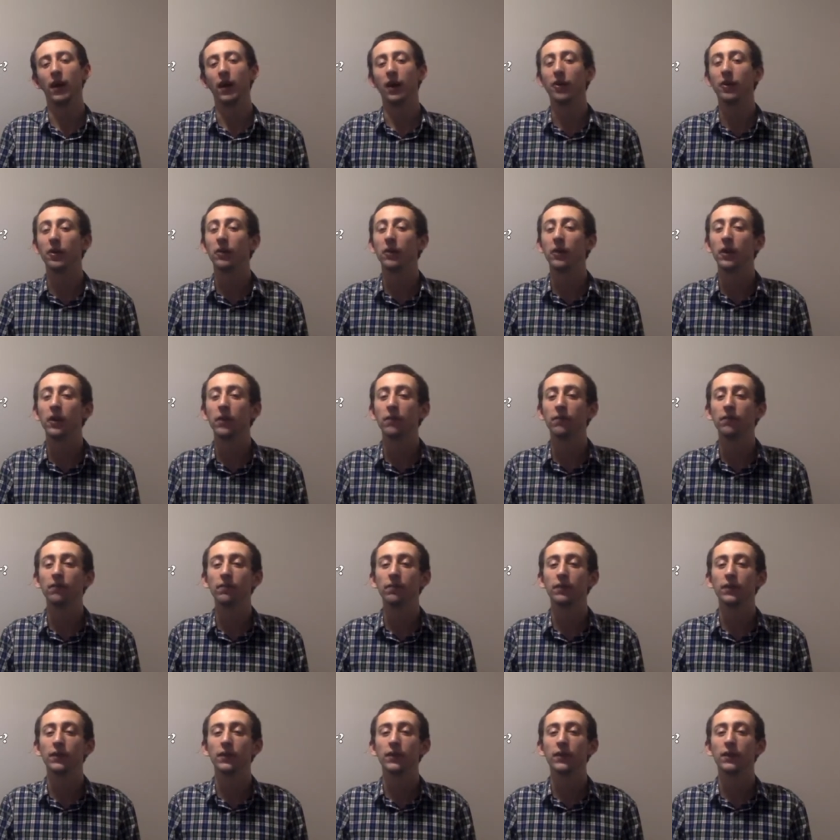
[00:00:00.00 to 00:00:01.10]
I don't know.
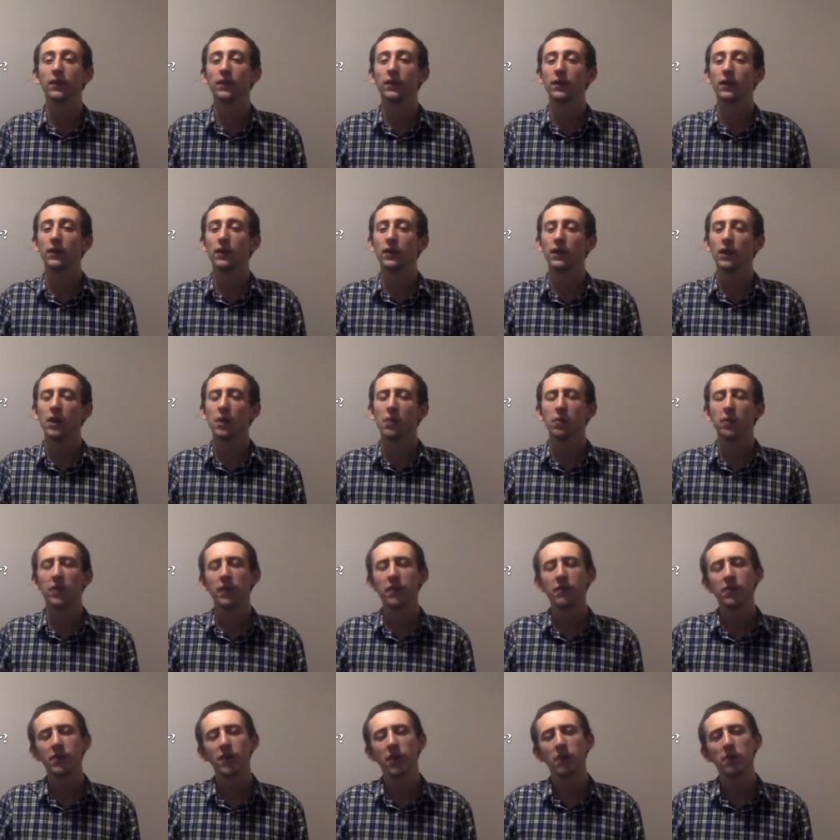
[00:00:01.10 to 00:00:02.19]
But
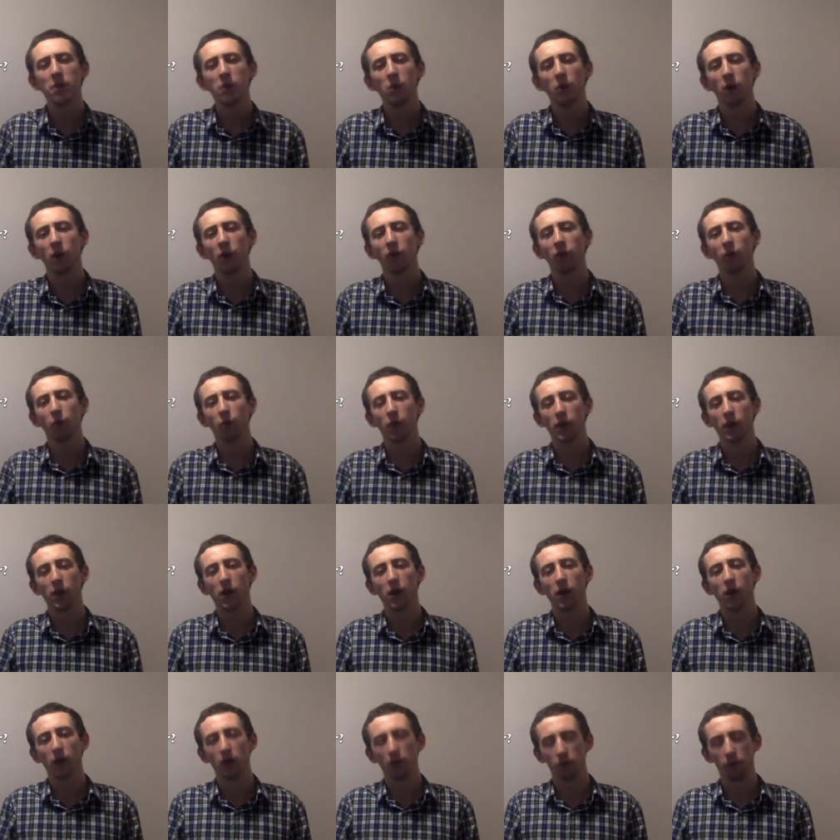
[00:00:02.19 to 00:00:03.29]
every time you ask, we
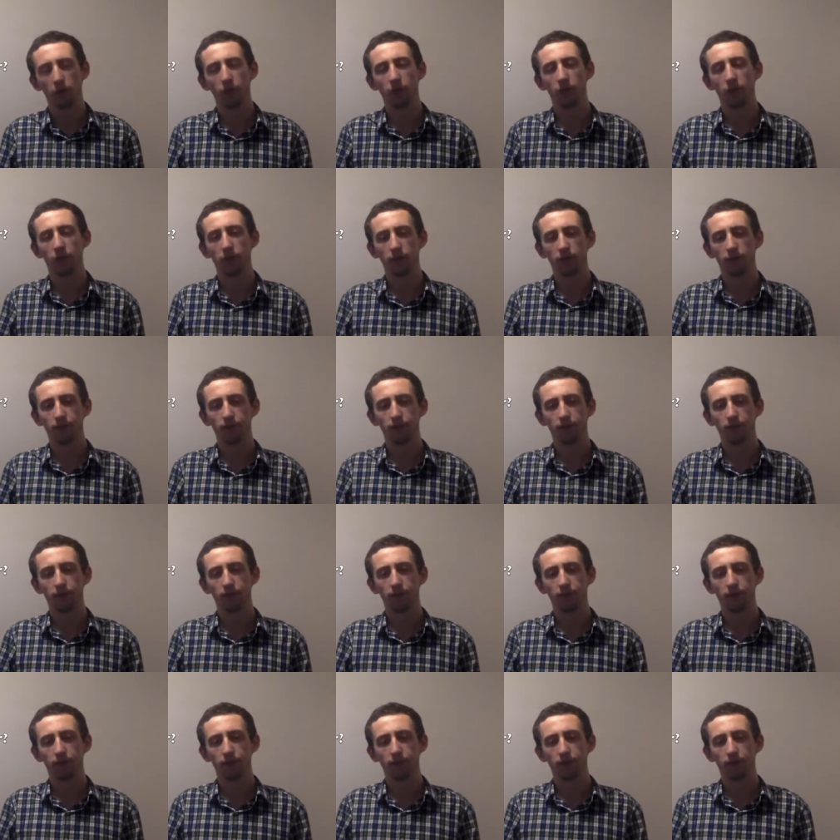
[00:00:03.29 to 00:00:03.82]
are closer.